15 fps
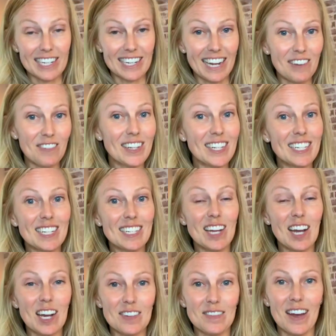and I wanted to
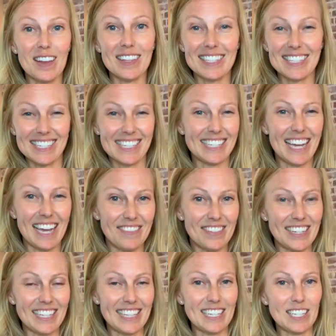talk about this and dive
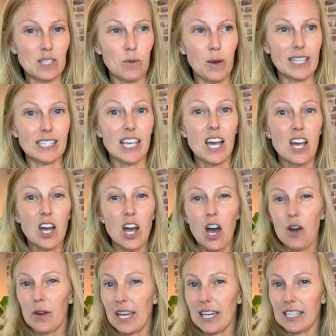into this, was,
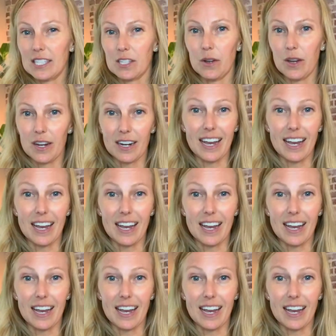okay, so Erica, I